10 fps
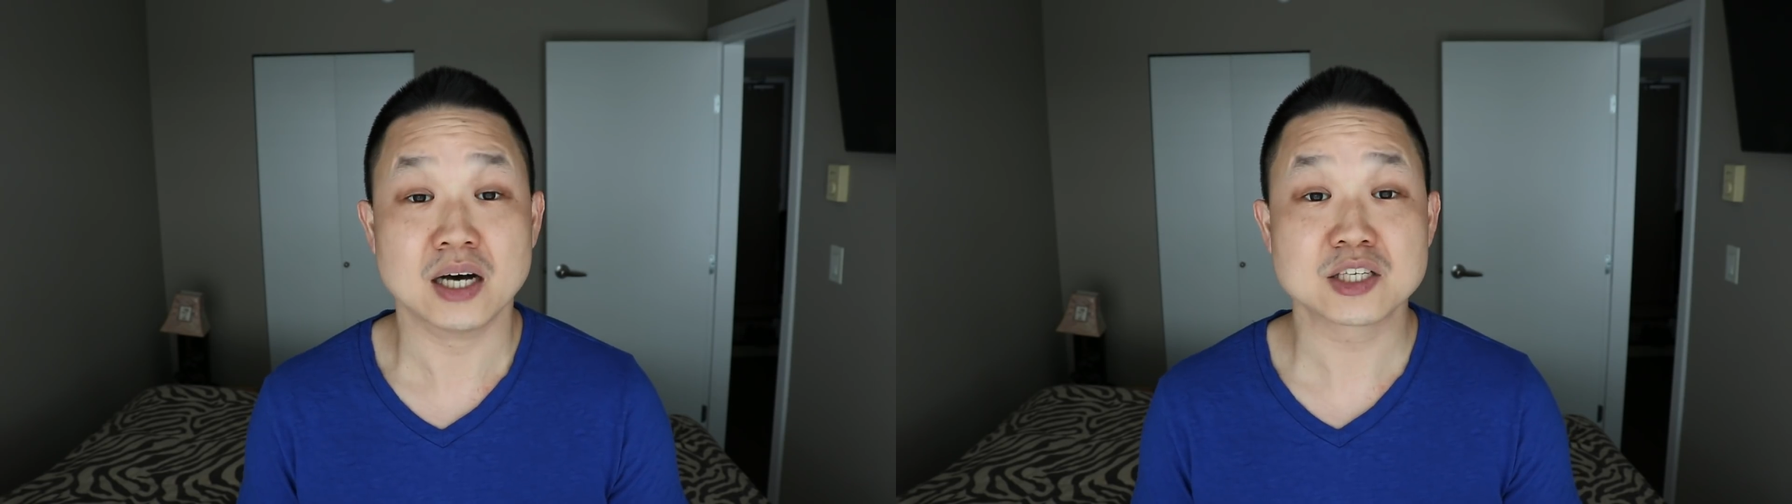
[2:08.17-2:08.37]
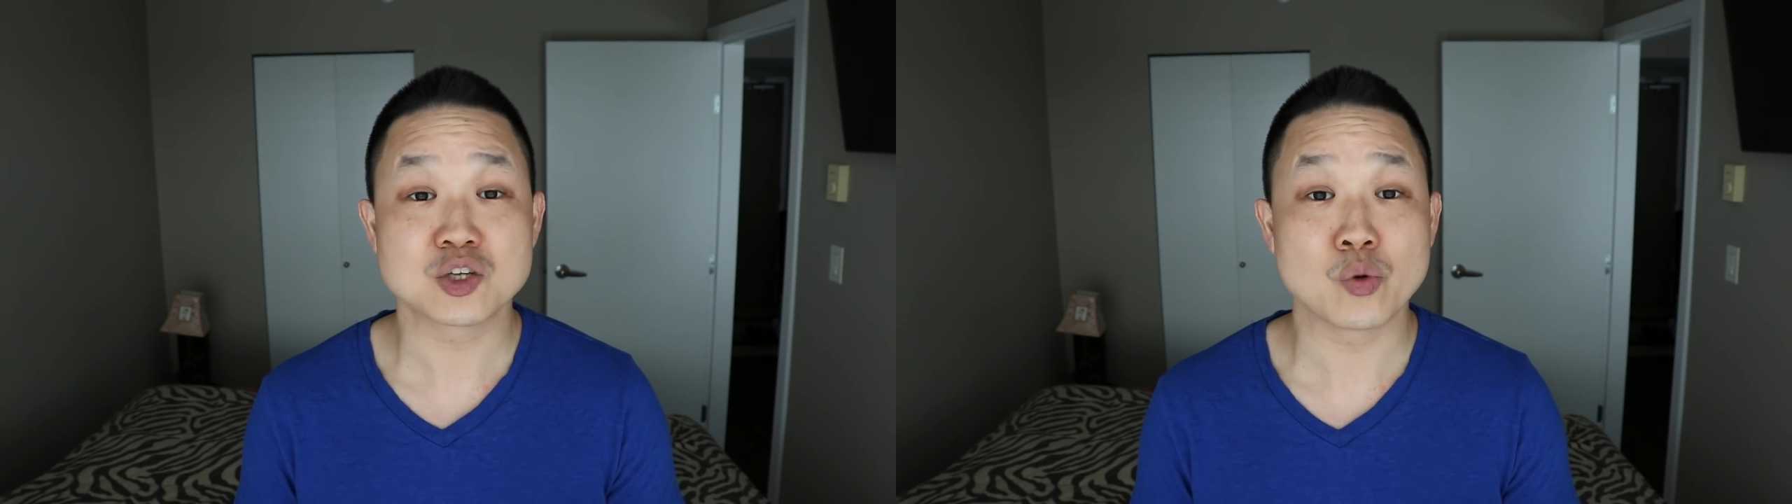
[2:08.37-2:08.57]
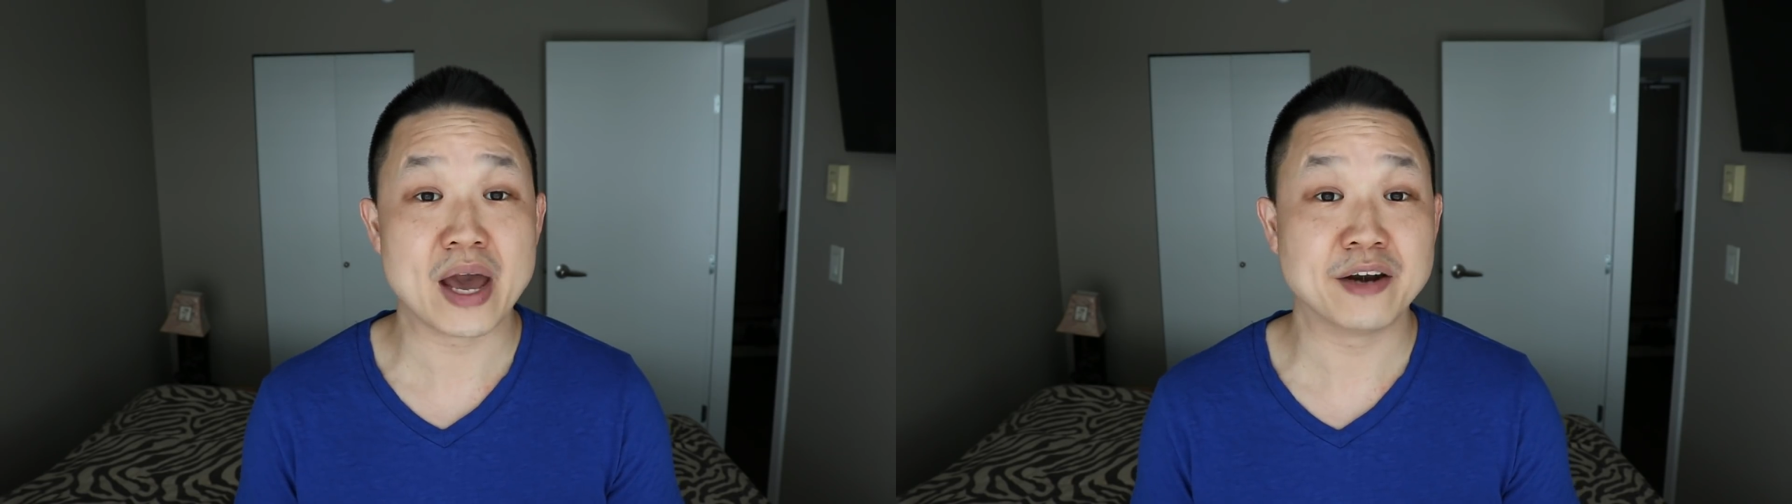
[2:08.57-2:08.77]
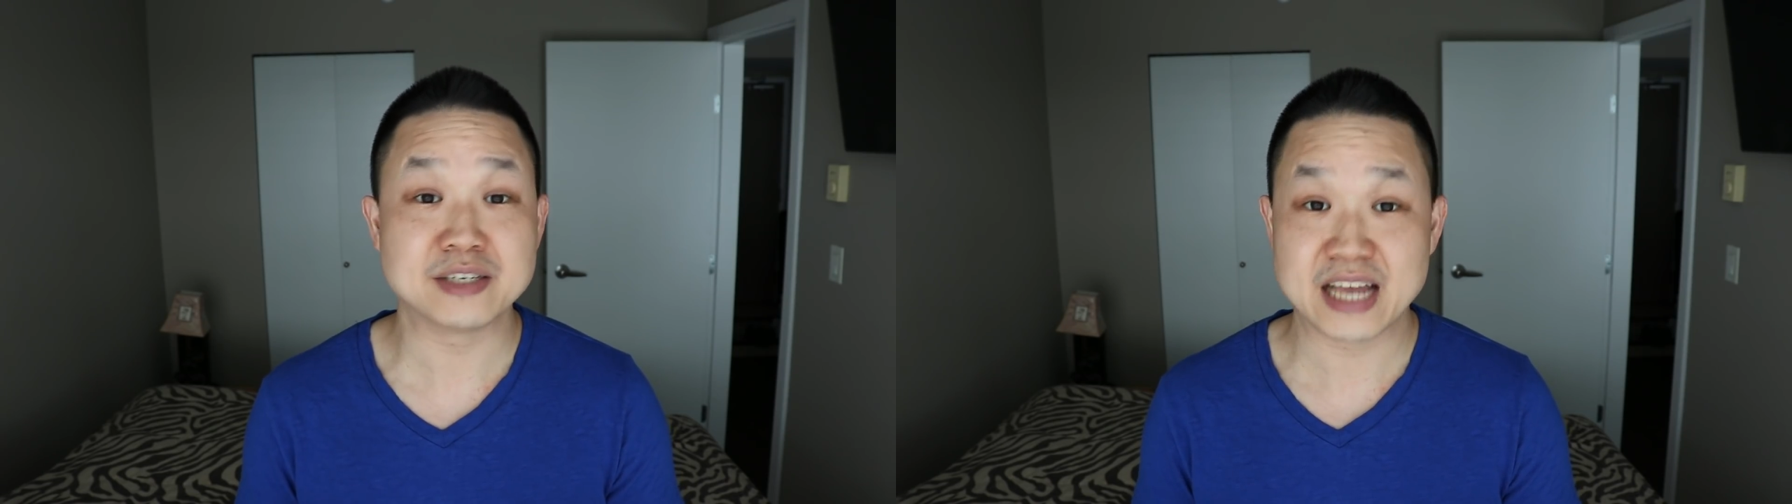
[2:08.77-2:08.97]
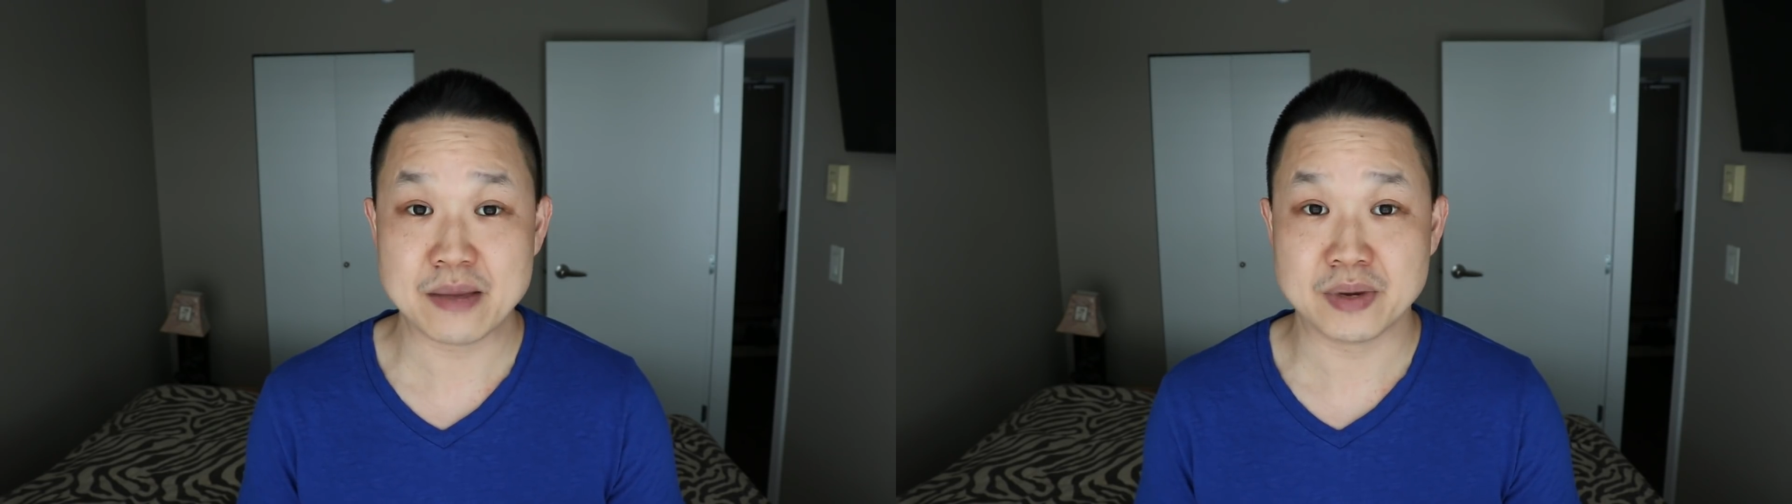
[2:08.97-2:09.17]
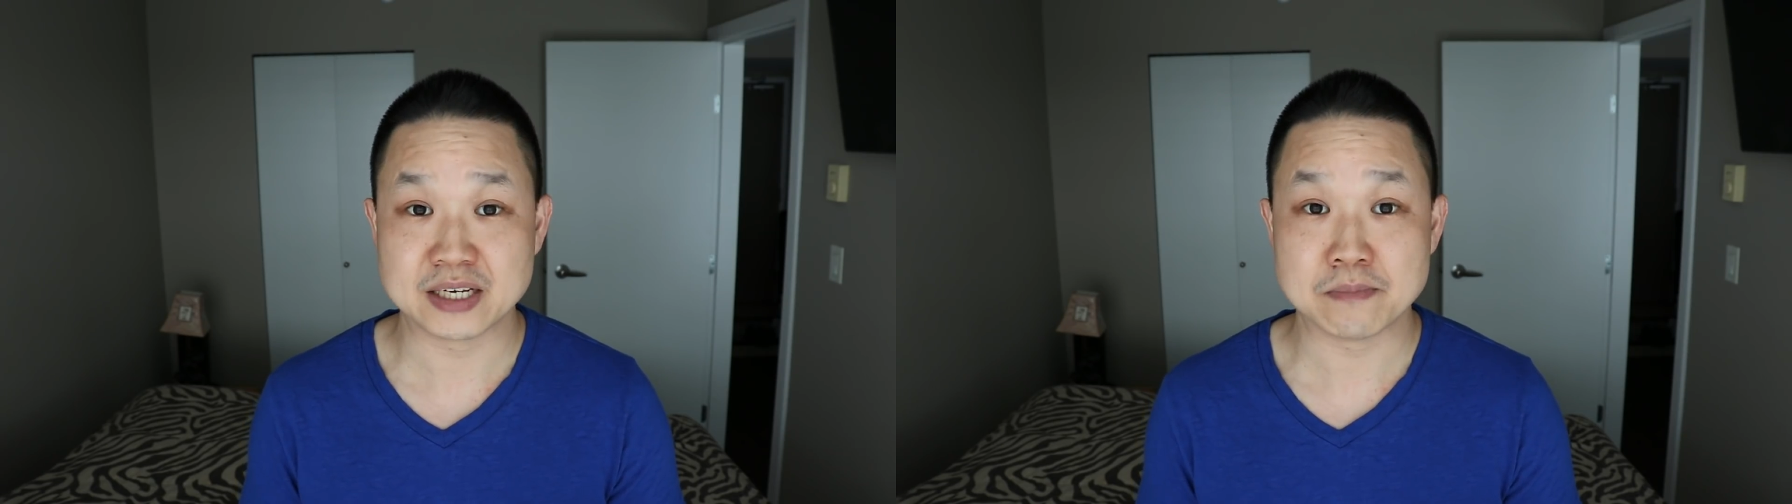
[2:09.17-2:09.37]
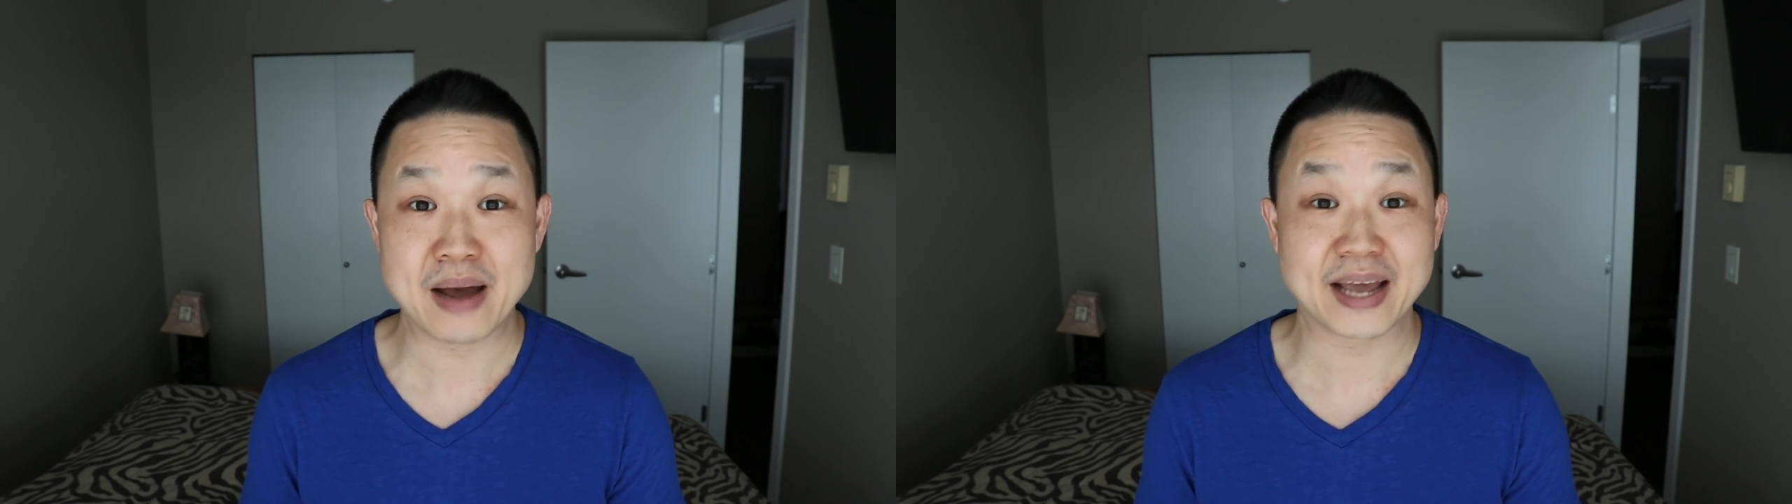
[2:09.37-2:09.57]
He Song Entertainment,